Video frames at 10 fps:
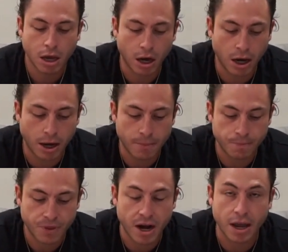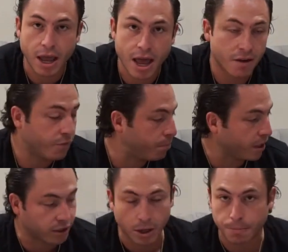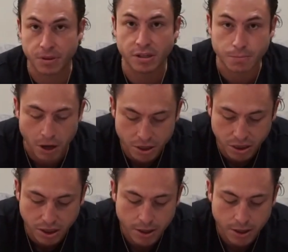That I have picked up this month.